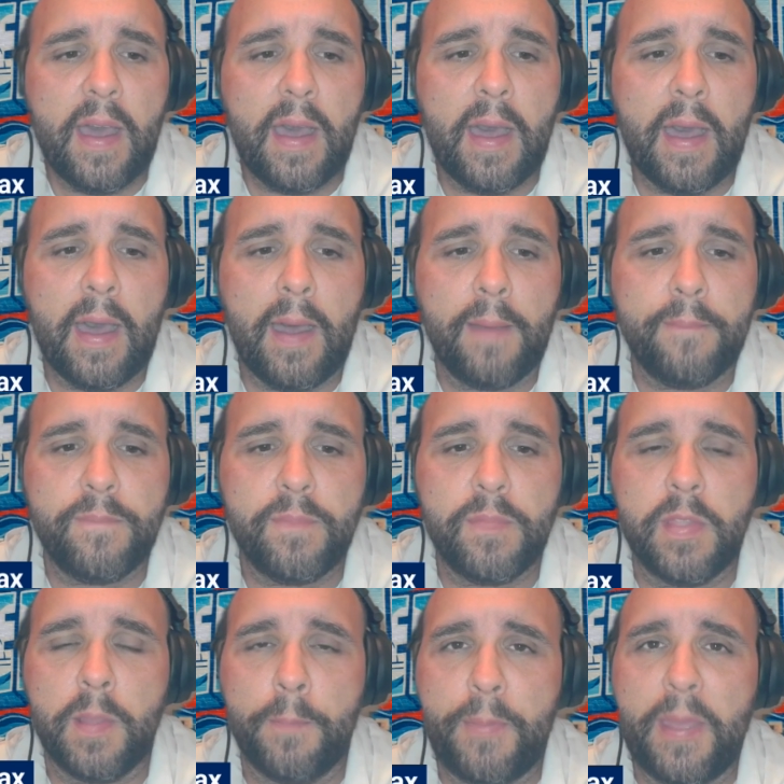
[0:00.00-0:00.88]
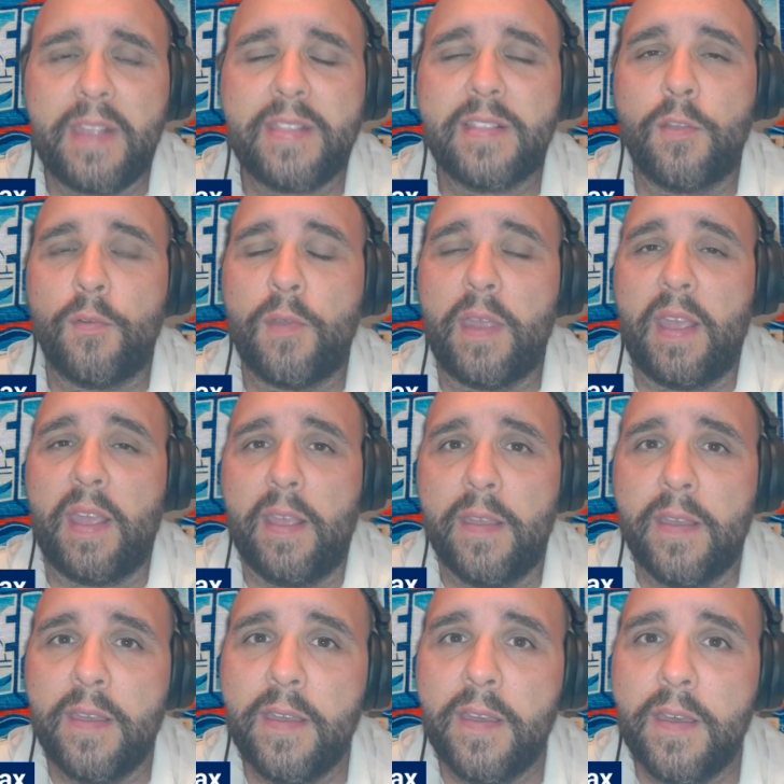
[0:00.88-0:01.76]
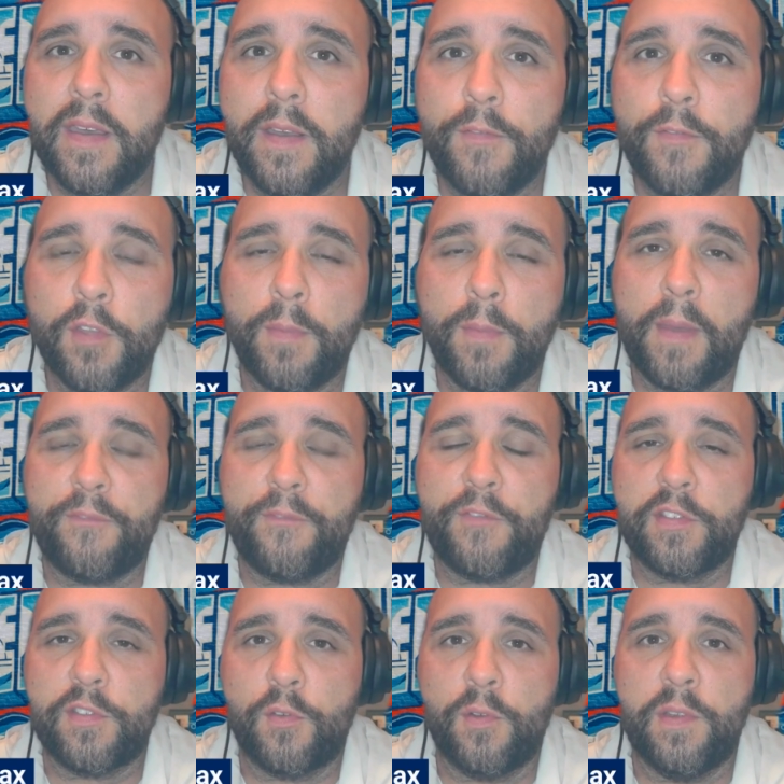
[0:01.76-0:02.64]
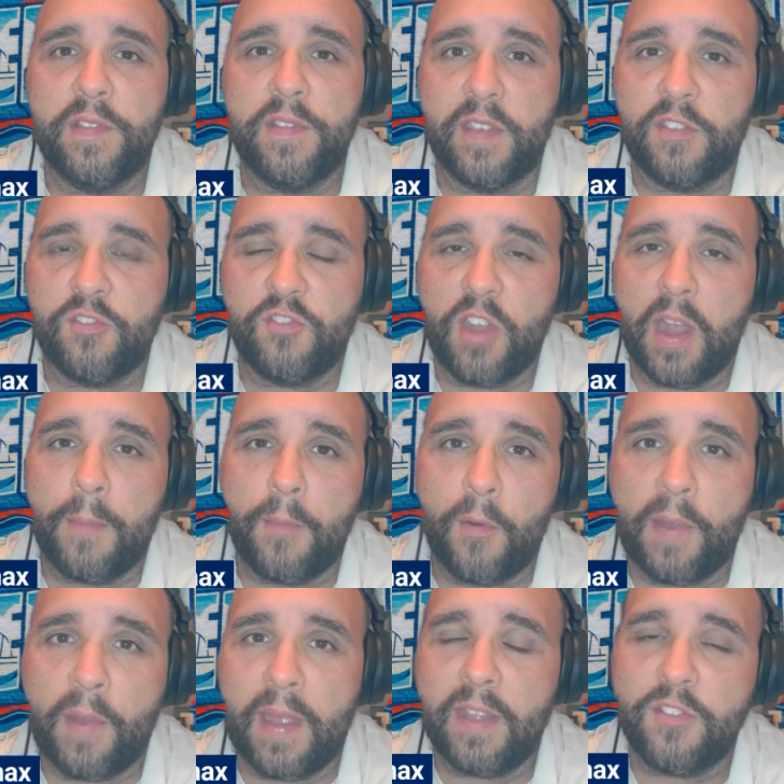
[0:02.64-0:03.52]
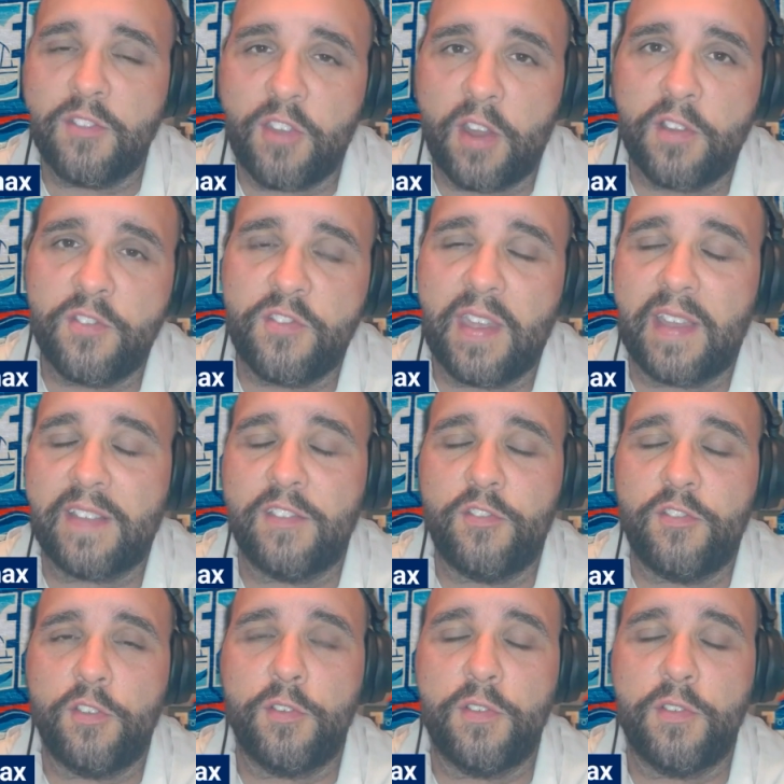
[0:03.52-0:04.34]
The big 3 for the Memphis Grizzlies: John Morant, Jaren Jackson Jr.,